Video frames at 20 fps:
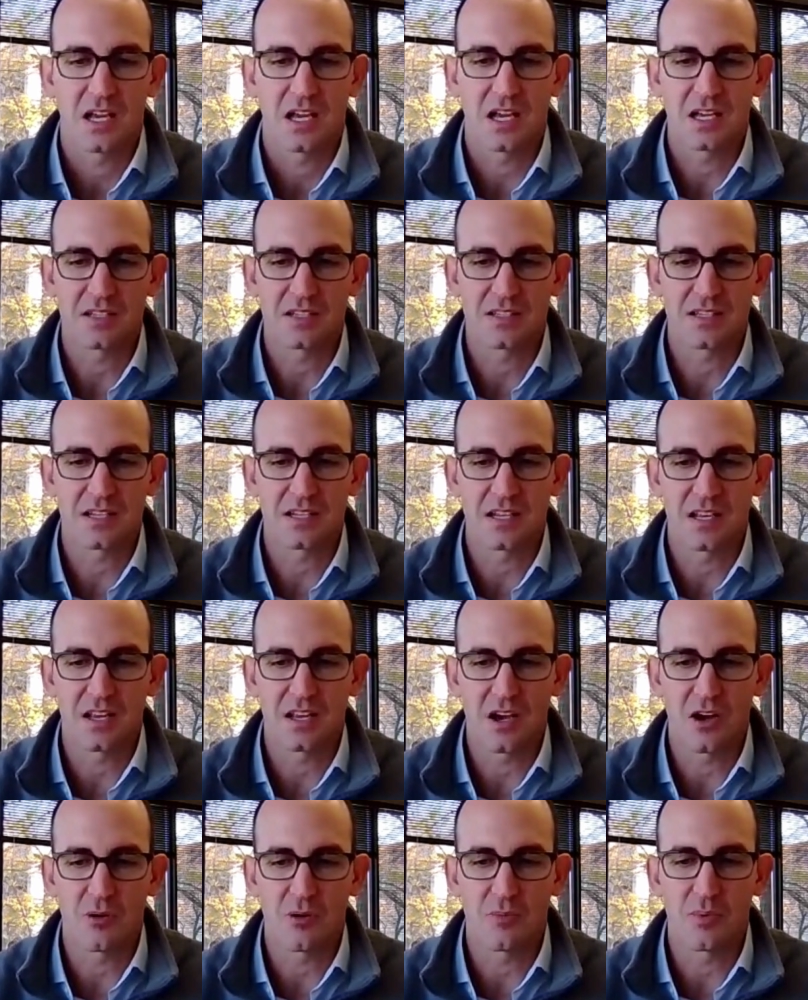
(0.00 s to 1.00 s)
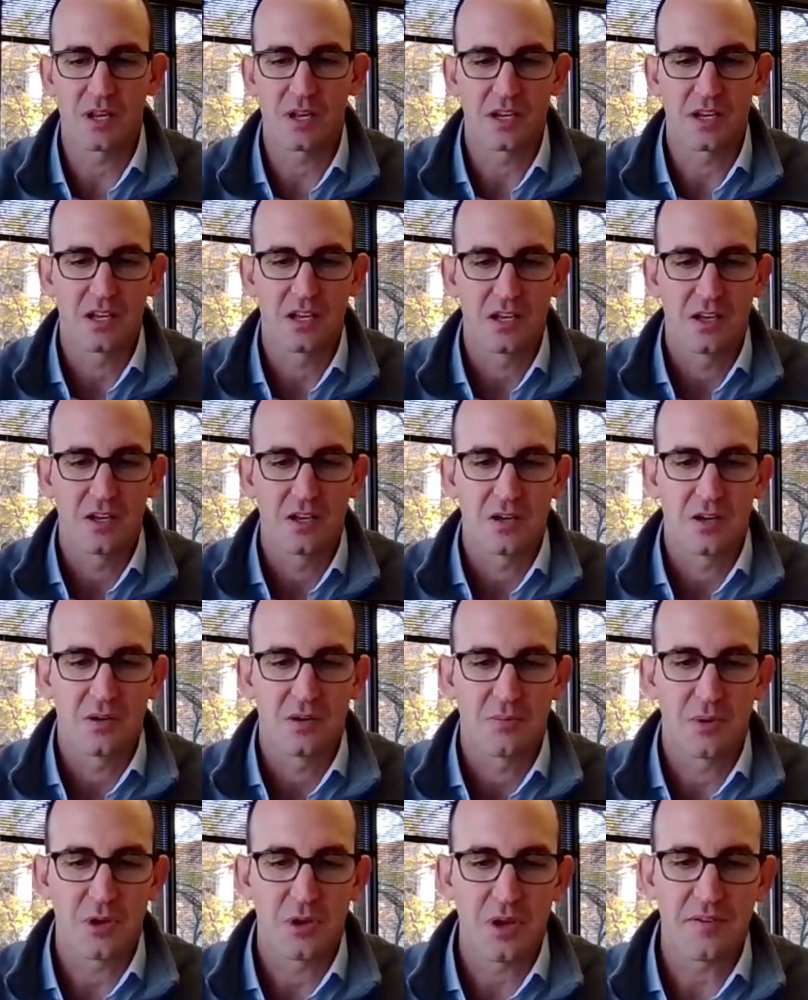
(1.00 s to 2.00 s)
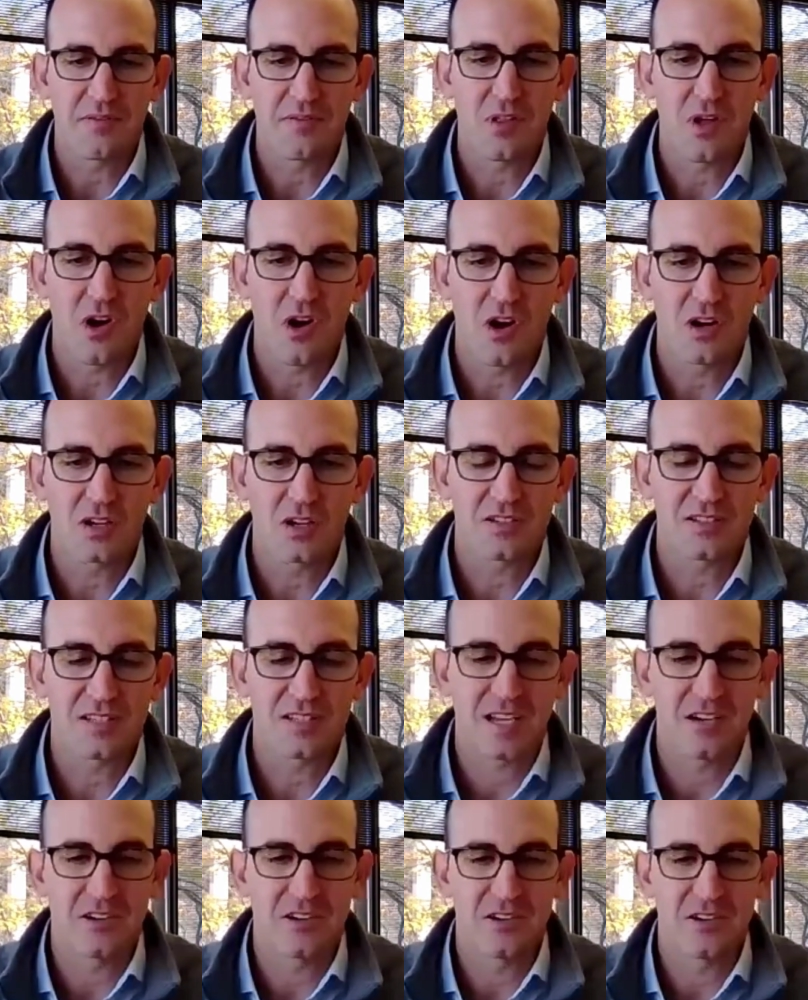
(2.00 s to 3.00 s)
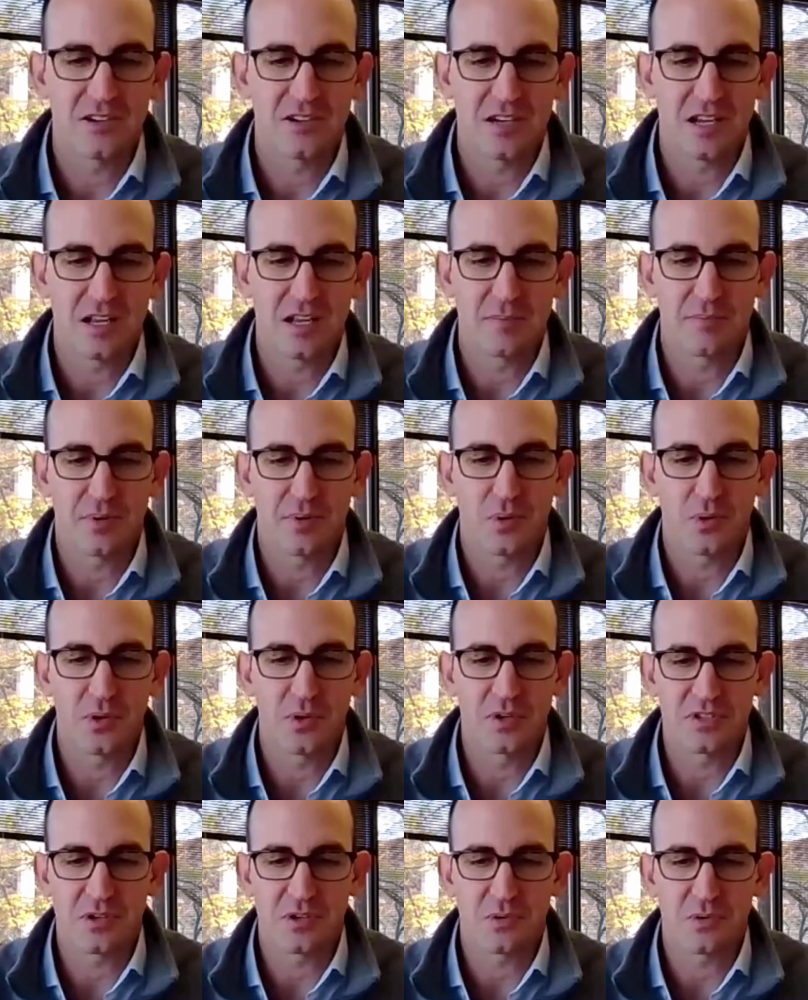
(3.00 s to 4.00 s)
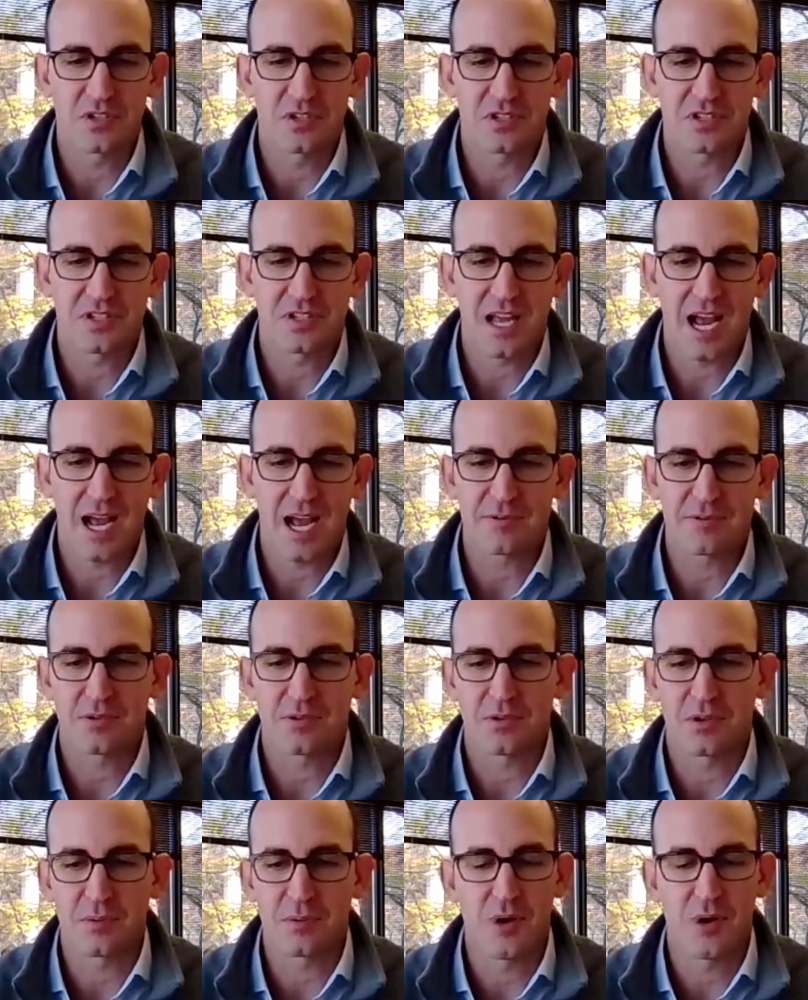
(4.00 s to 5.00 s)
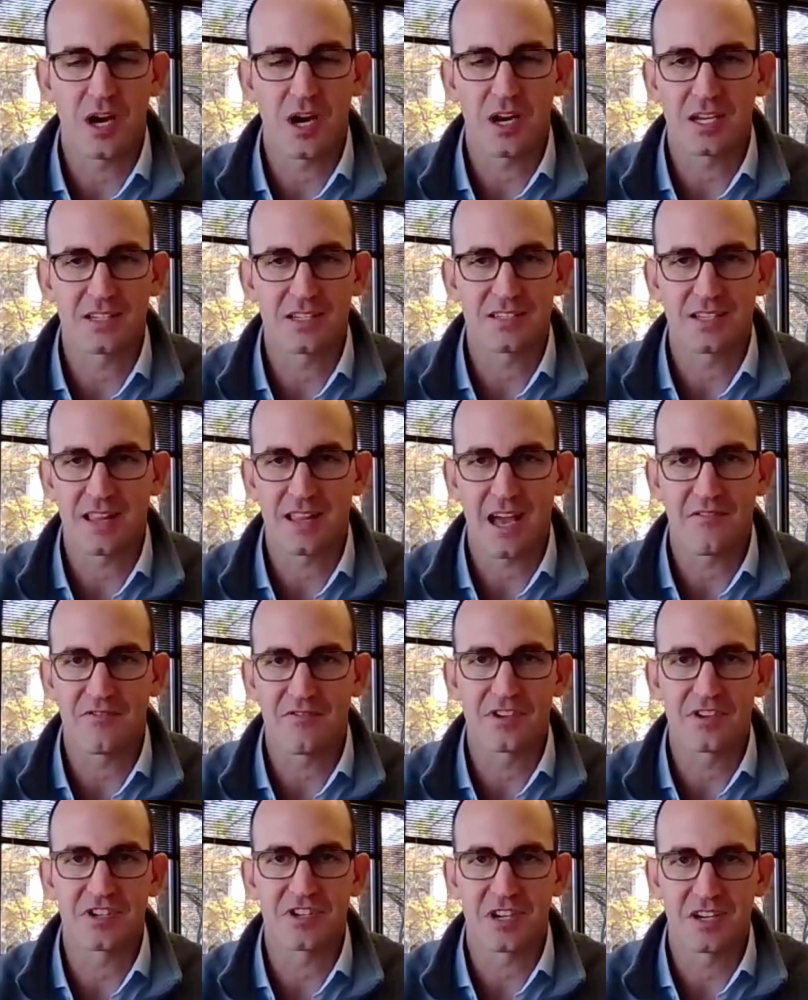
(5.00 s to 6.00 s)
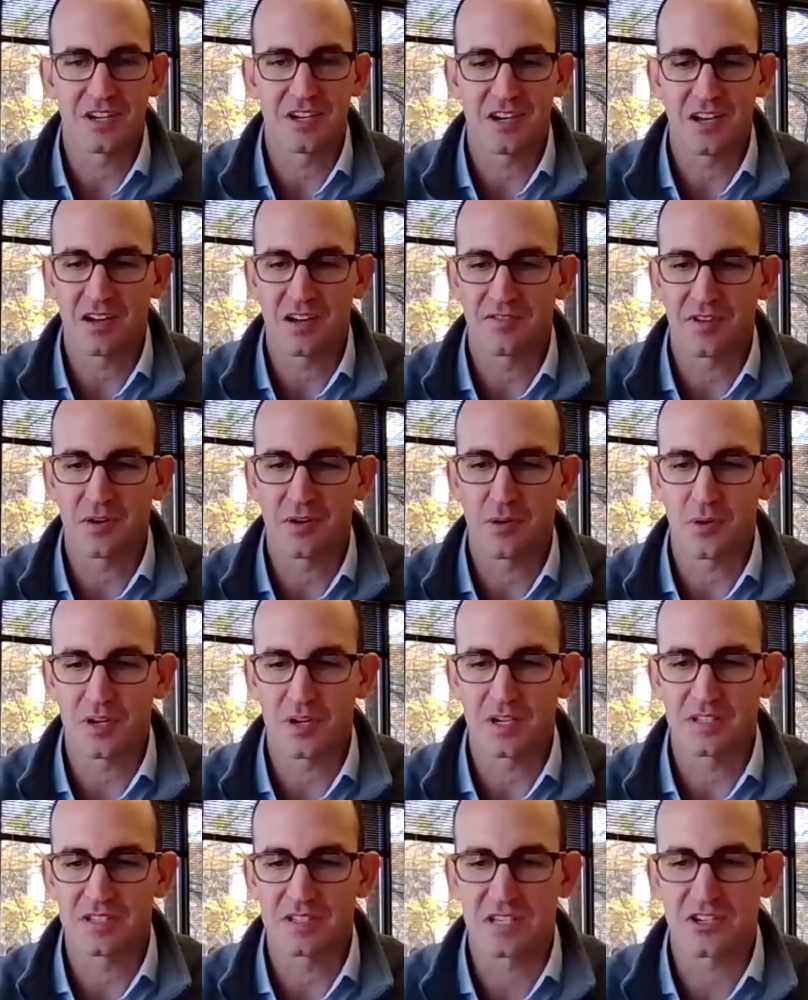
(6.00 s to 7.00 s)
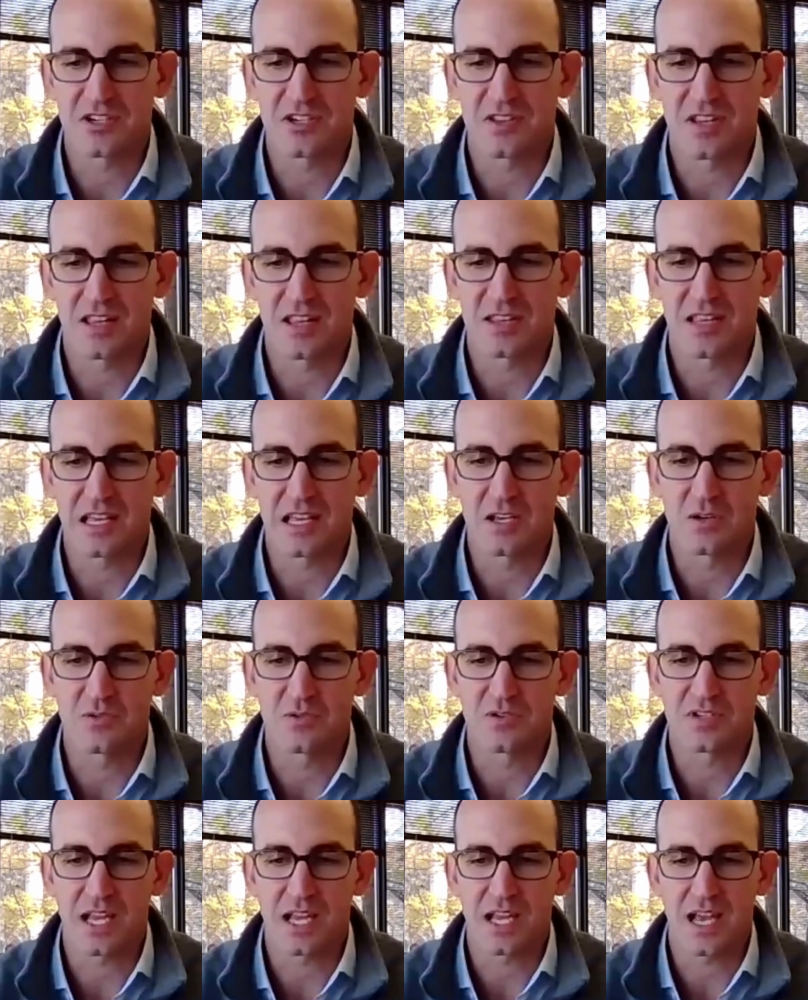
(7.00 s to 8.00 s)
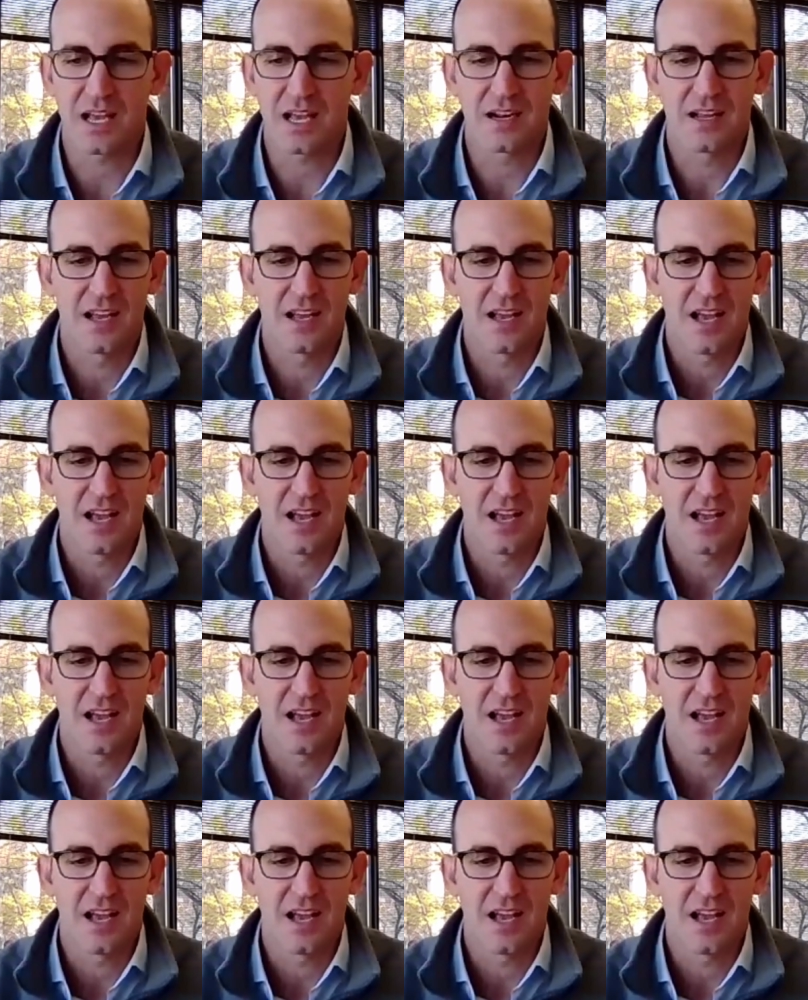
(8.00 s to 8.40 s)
CEO, but you have long tenured employees who are just absolutely bought into that vision of the organization that you set.